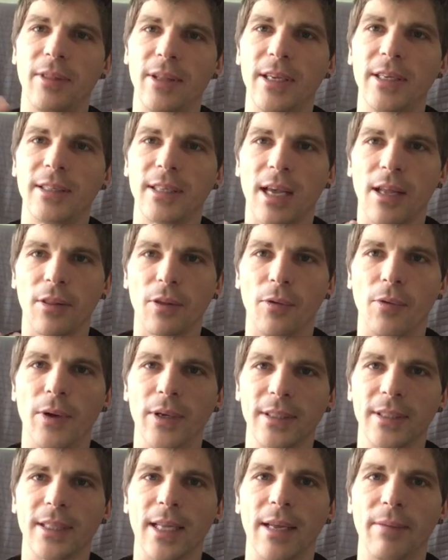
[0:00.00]
these are the
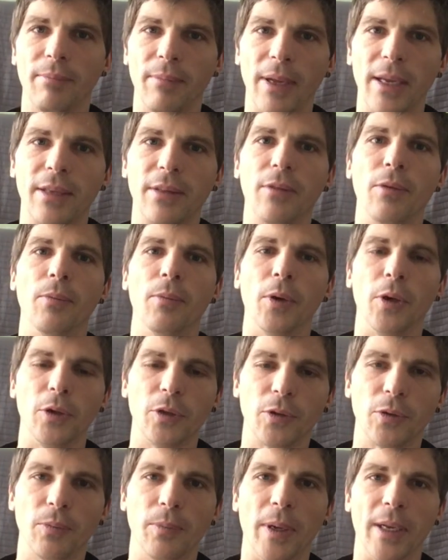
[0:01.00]
ones that make the
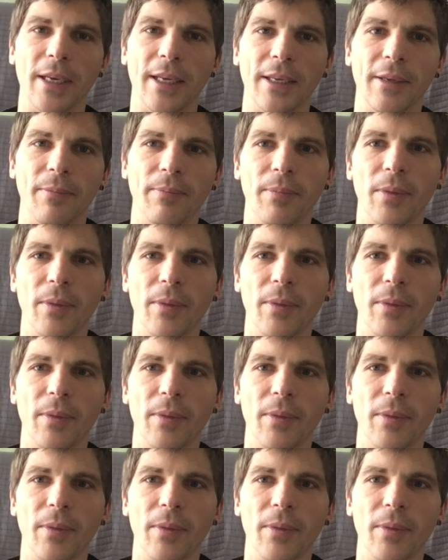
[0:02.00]
most money.